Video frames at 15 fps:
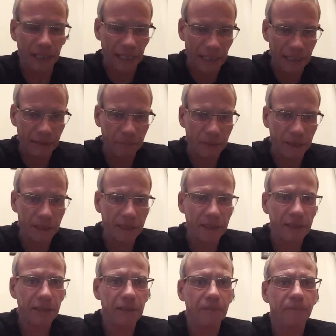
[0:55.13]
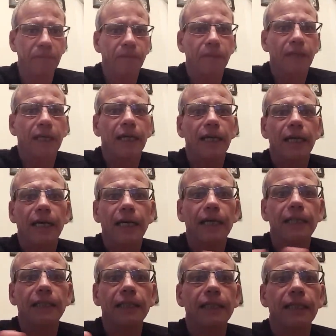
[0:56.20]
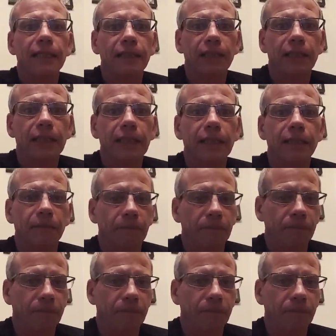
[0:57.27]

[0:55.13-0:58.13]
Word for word: other places, and as I said,